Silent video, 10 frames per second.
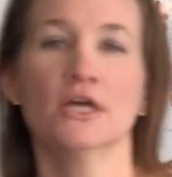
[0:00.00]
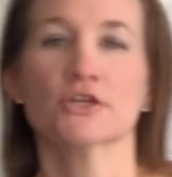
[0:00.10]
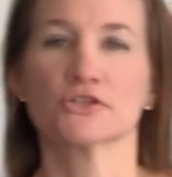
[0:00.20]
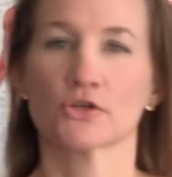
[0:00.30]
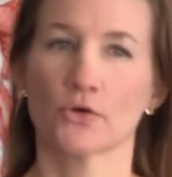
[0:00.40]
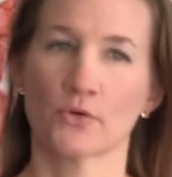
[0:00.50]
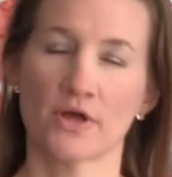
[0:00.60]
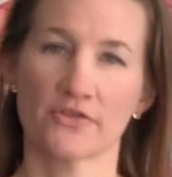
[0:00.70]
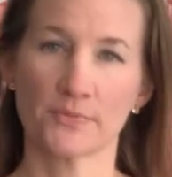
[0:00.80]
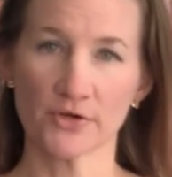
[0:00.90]
So
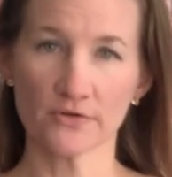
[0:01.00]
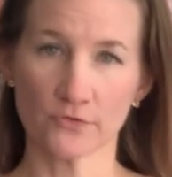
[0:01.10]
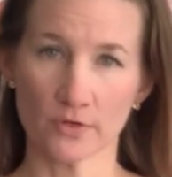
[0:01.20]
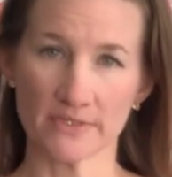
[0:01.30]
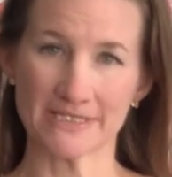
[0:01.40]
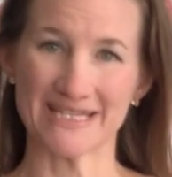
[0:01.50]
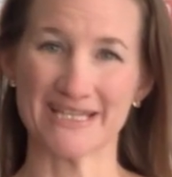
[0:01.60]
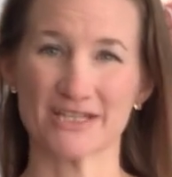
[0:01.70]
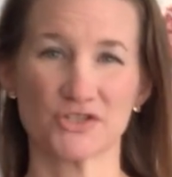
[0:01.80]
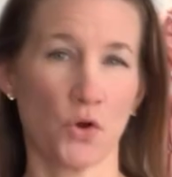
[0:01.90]
the piriformis
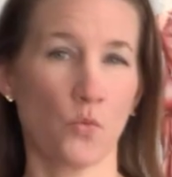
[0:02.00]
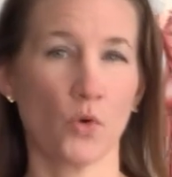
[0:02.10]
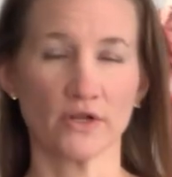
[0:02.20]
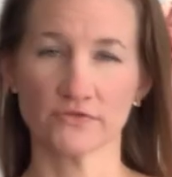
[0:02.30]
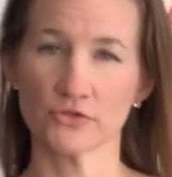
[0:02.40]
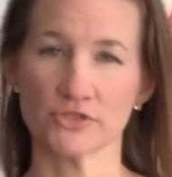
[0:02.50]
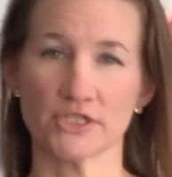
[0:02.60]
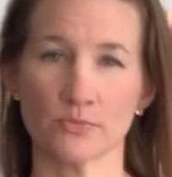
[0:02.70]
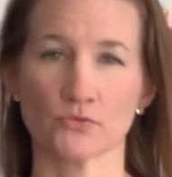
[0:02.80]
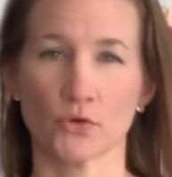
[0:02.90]
is one of your
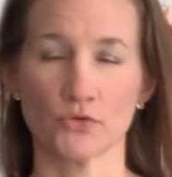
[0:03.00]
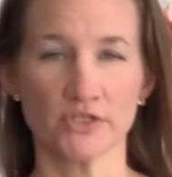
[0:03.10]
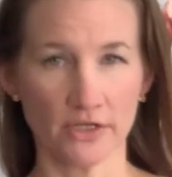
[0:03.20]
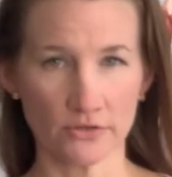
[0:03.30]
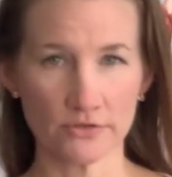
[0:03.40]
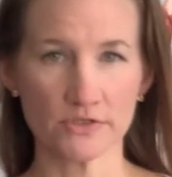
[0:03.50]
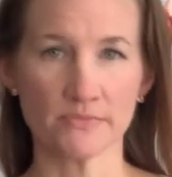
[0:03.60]
deep rotators,